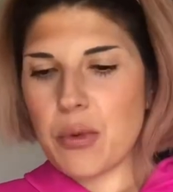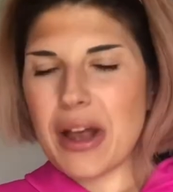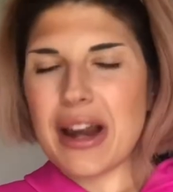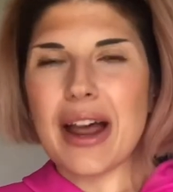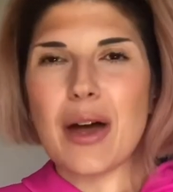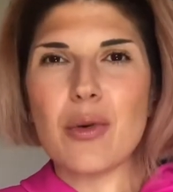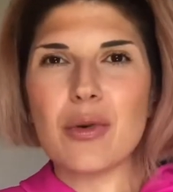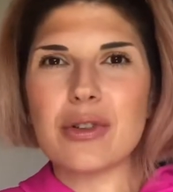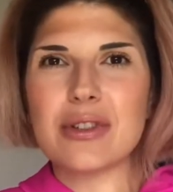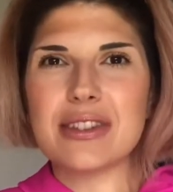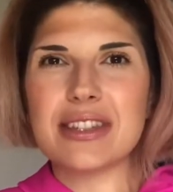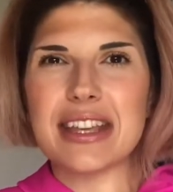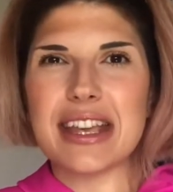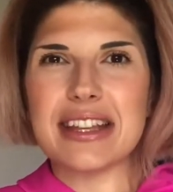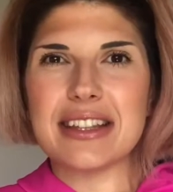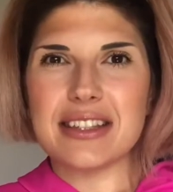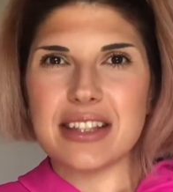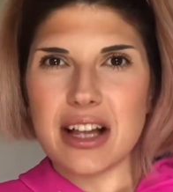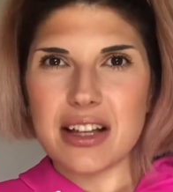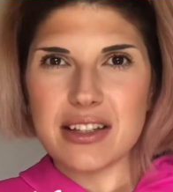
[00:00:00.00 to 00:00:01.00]
When I was
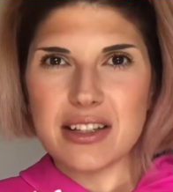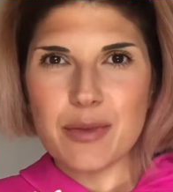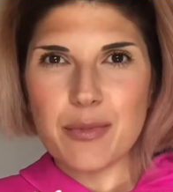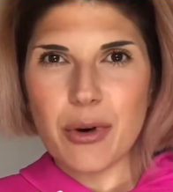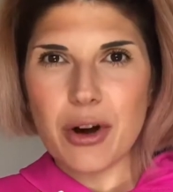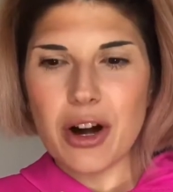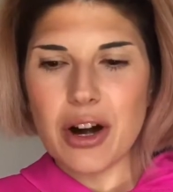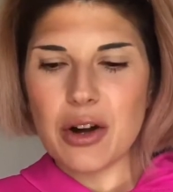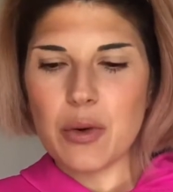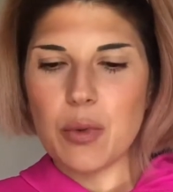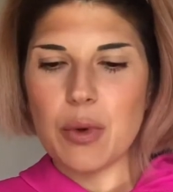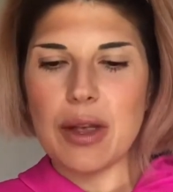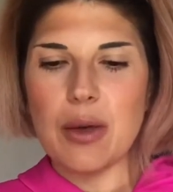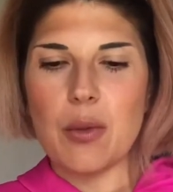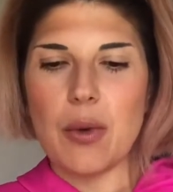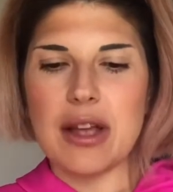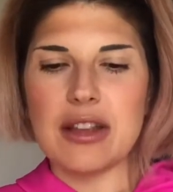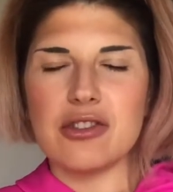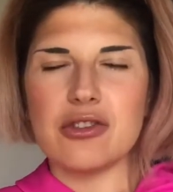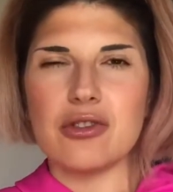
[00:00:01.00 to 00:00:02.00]
in Zanzibar, we
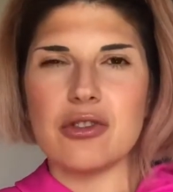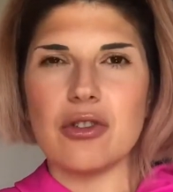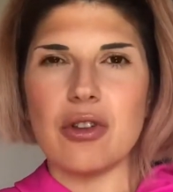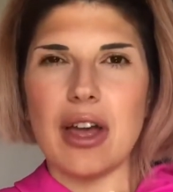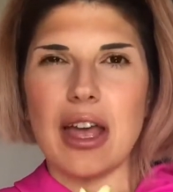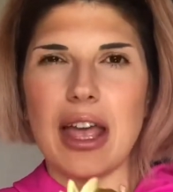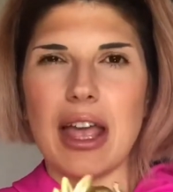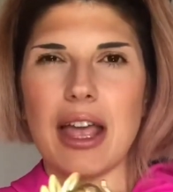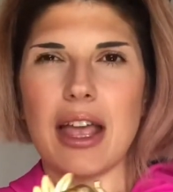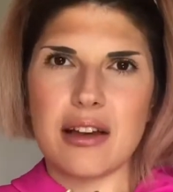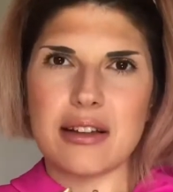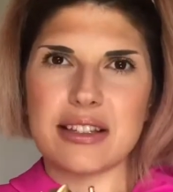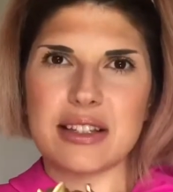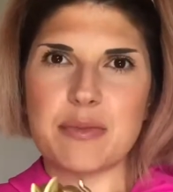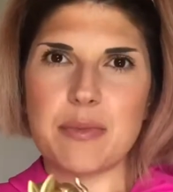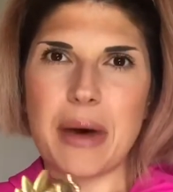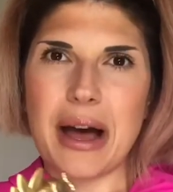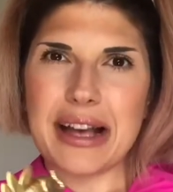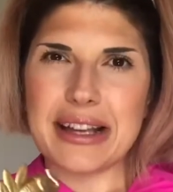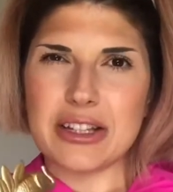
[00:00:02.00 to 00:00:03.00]
went to a
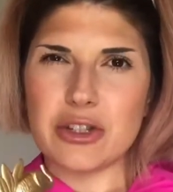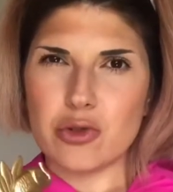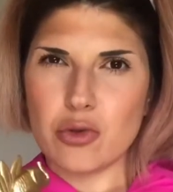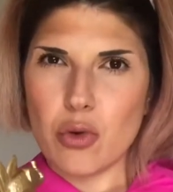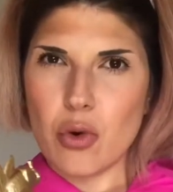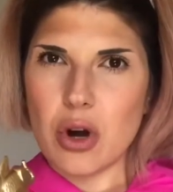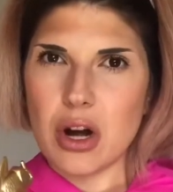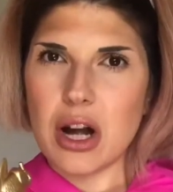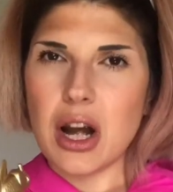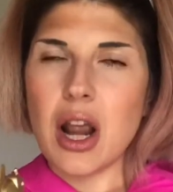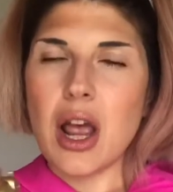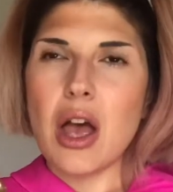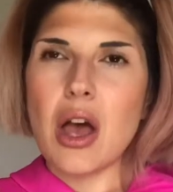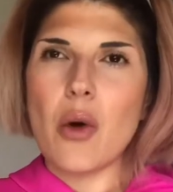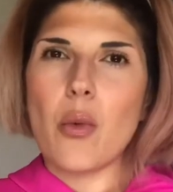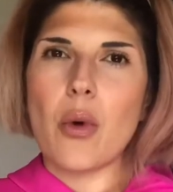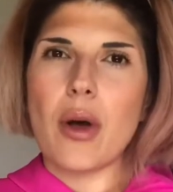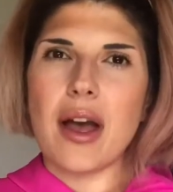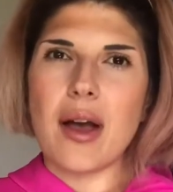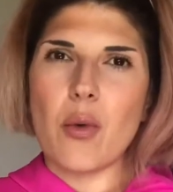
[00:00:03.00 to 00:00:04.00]
spice store
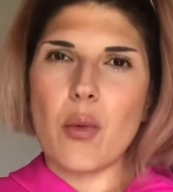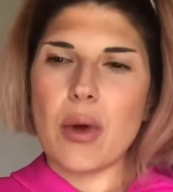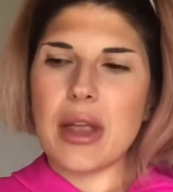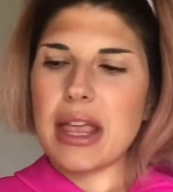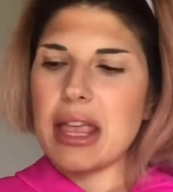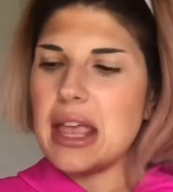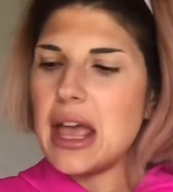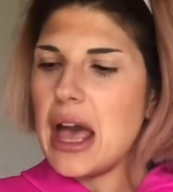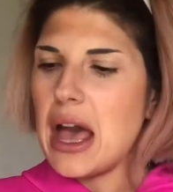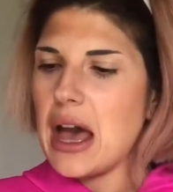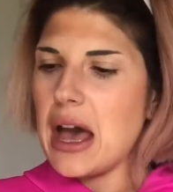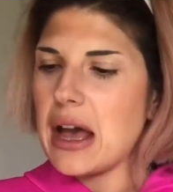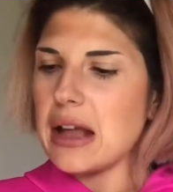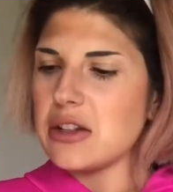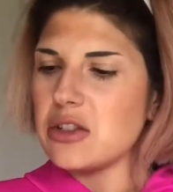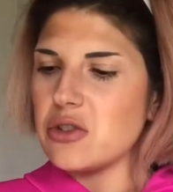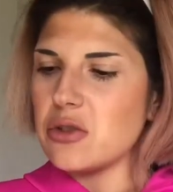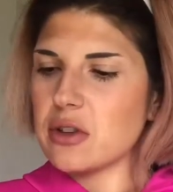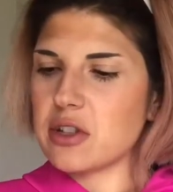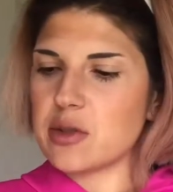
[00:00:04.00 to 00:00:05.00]
where we
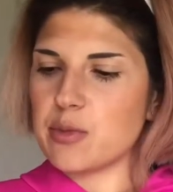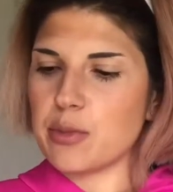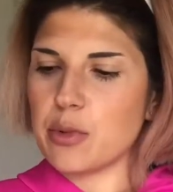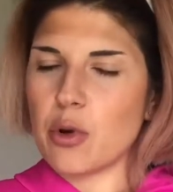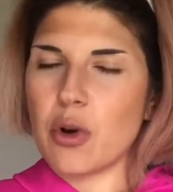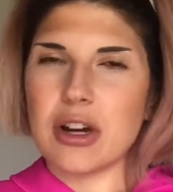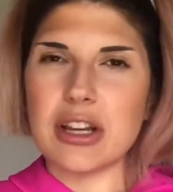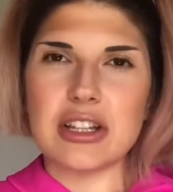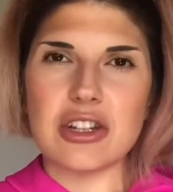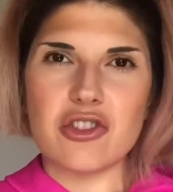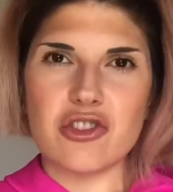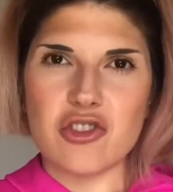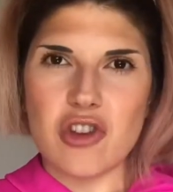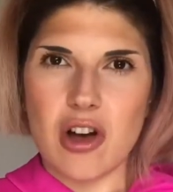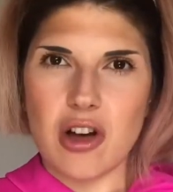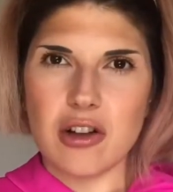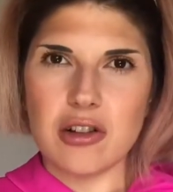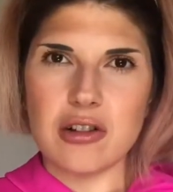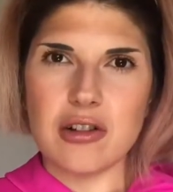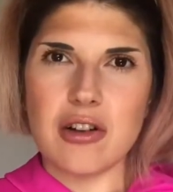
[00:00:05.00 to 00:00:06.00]
had to explore in the
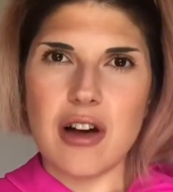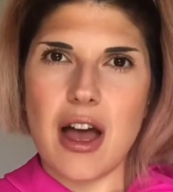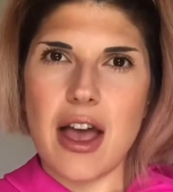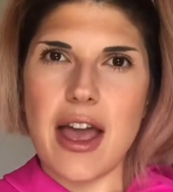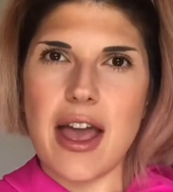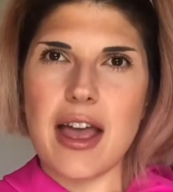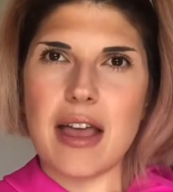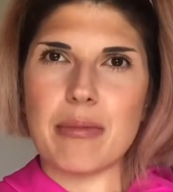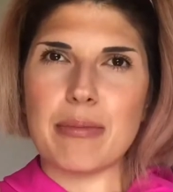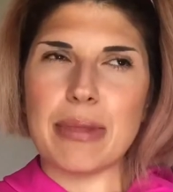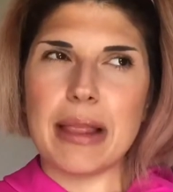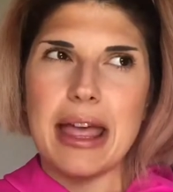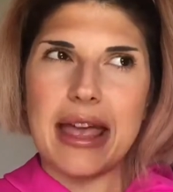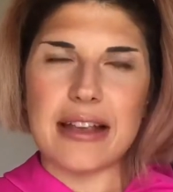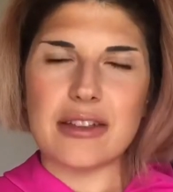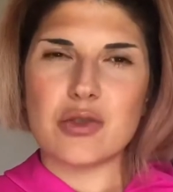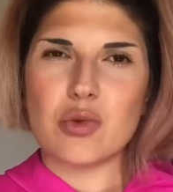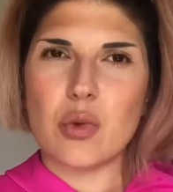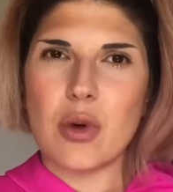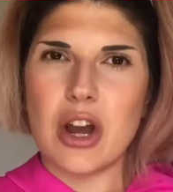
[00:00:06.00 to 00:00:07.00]
jungle, a
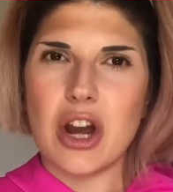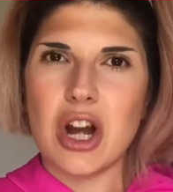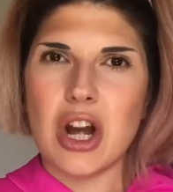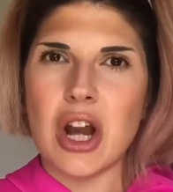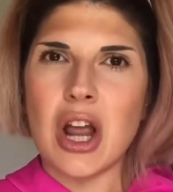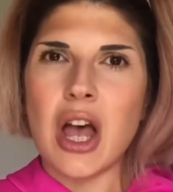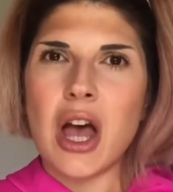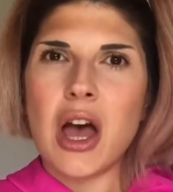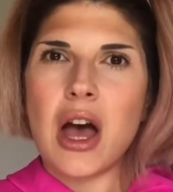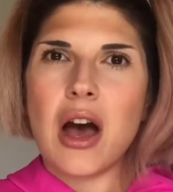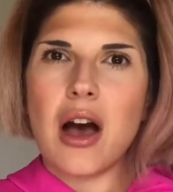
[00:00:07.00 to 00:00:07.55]
place where